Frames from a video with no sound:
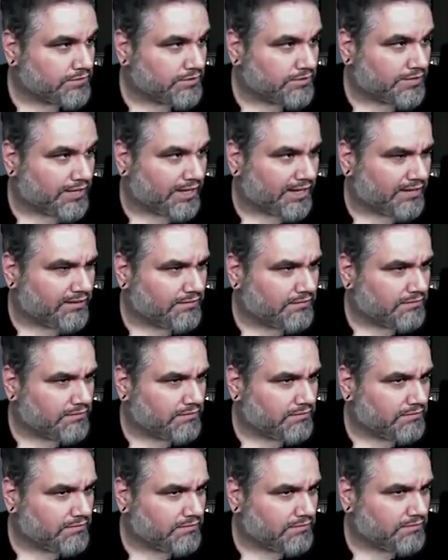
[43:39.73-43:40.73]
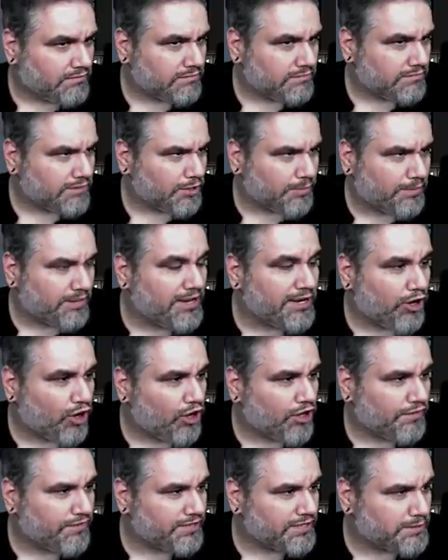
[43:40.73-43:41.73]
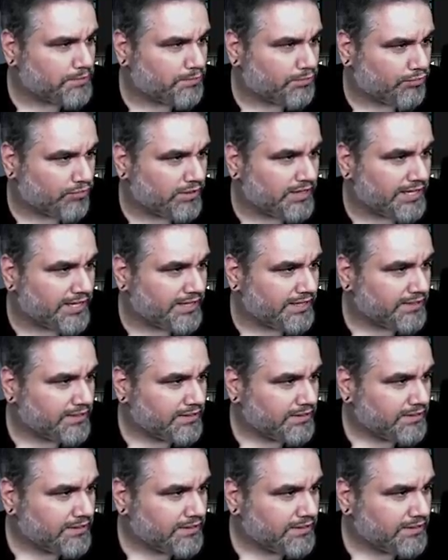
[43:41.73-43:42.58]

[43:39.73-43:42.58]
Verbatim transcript: Okay. You're playing all of these pre